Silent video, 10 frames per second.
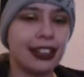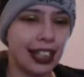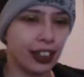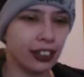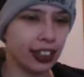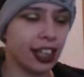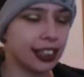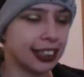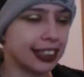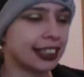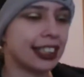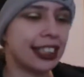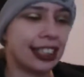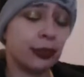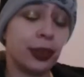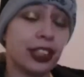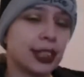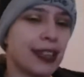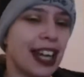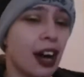and they are the cousins, and it
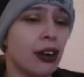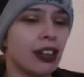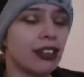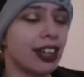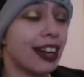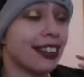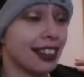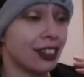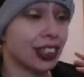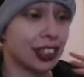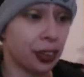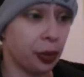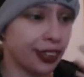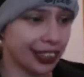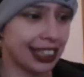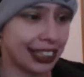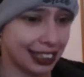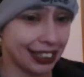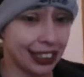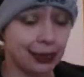weirds me out, okay, that there's pseudo
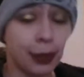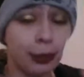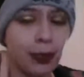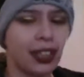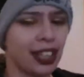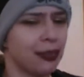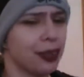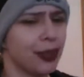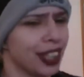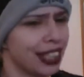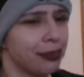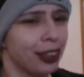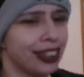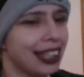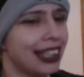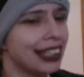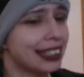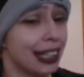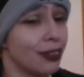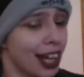incest in this book, but like we're working with it
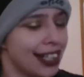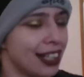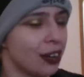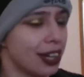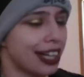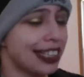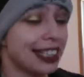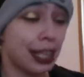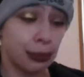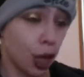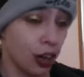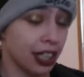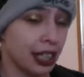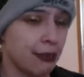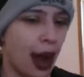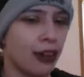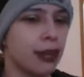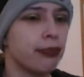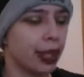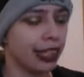because I read it, okay, and I'm talking about
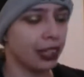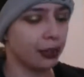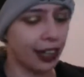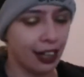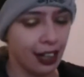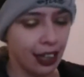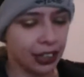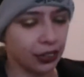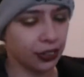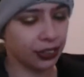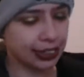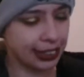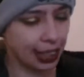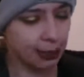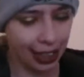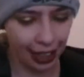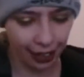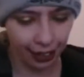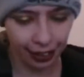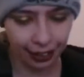it. But anyway, so there's Sam and
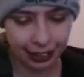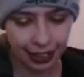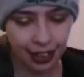Alex,